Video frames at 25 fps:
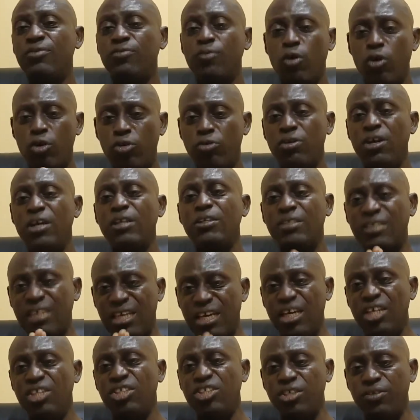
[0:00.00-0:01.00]
for 100
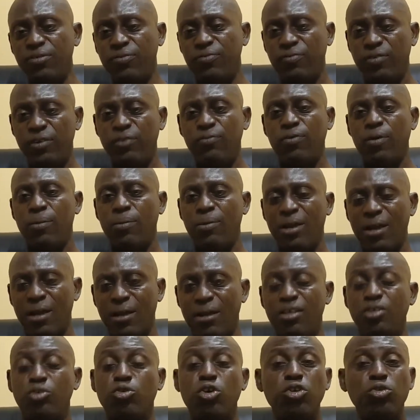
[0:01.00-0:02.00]
kg feed formula.
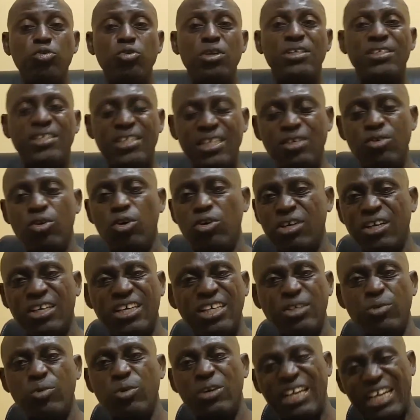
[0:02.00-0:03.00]
It's going to exceed 100
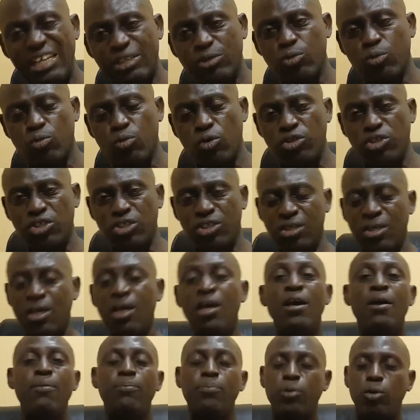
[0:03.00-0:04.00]
kg with little quantity
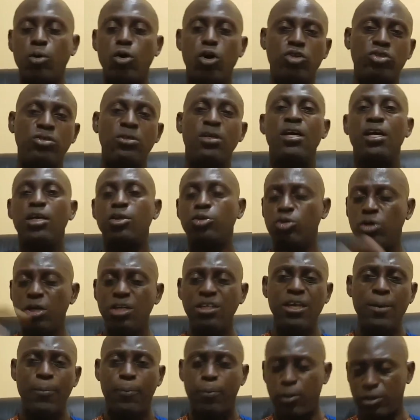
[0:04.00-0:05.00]
because during
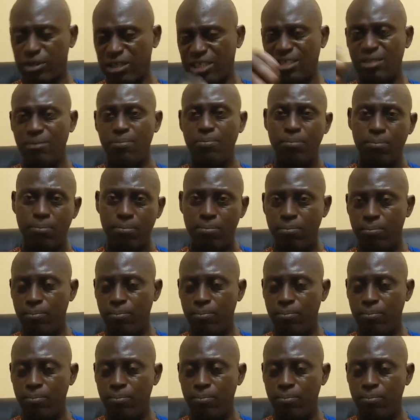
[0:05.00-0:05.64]
the processing,